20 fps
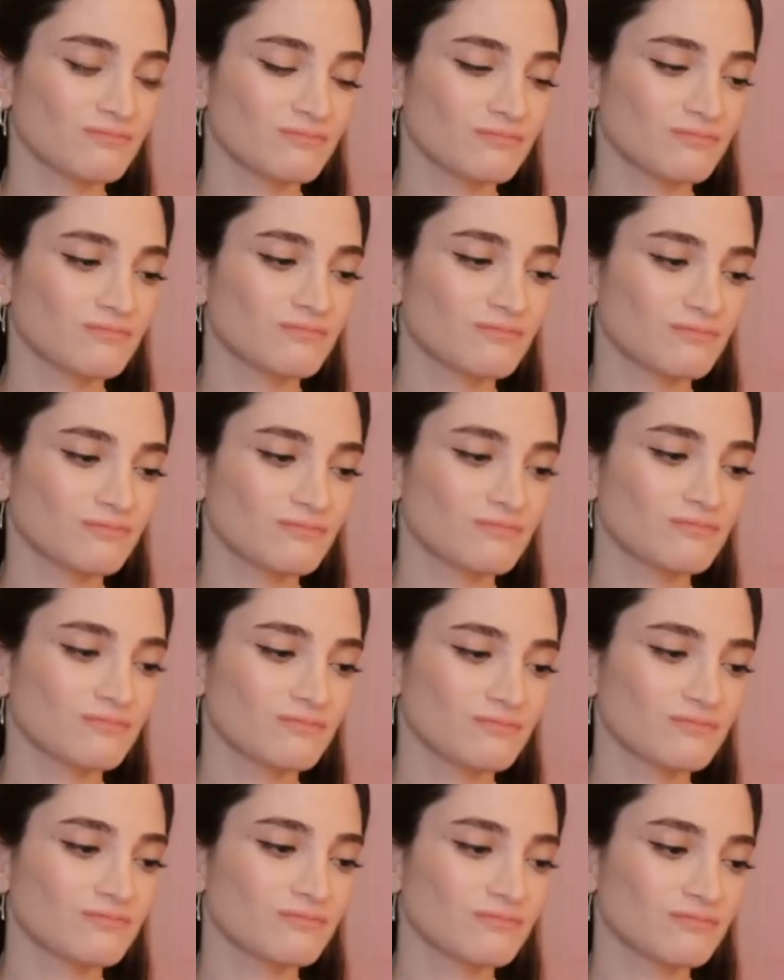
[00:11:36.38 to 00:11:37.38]

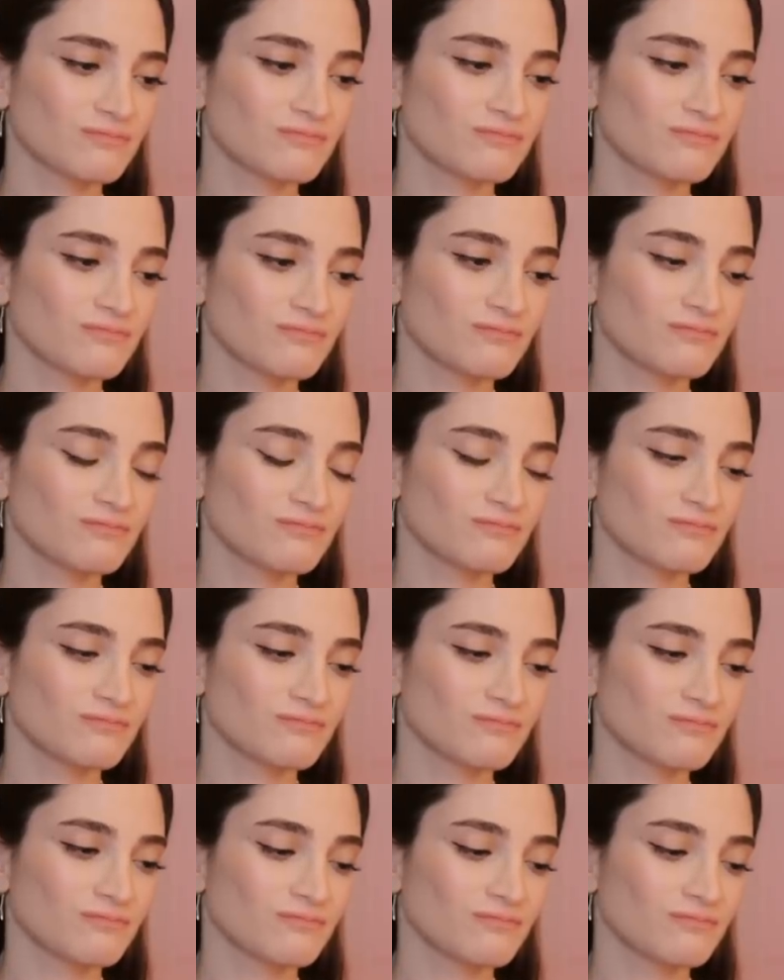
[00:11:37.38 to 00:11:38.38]

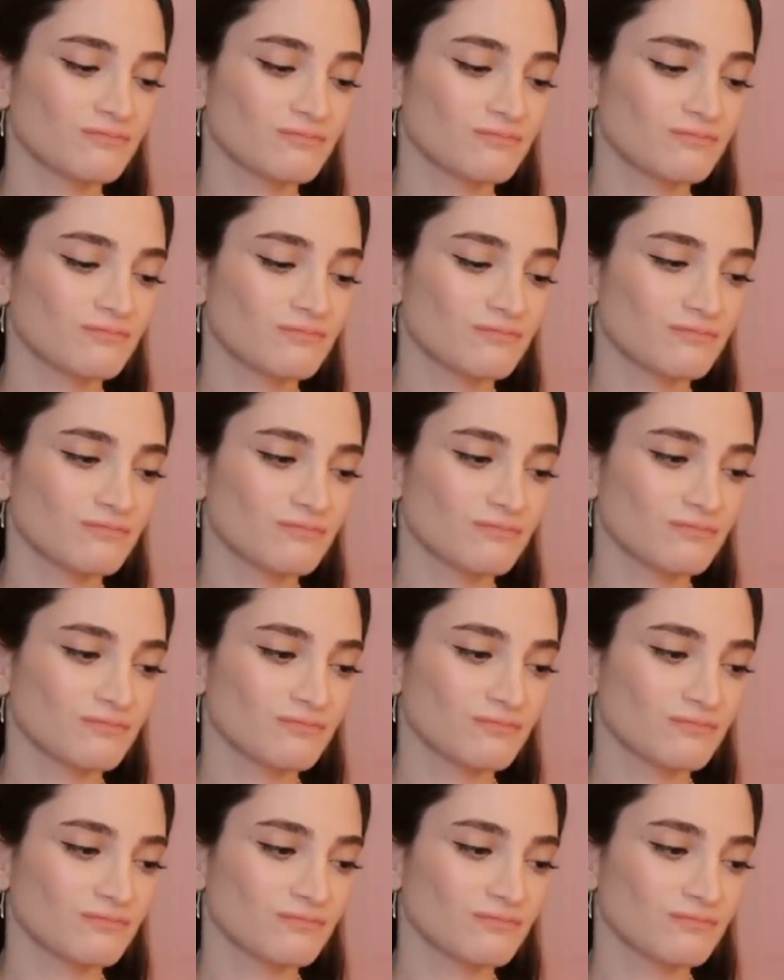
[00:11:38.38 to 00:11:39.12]
(silent)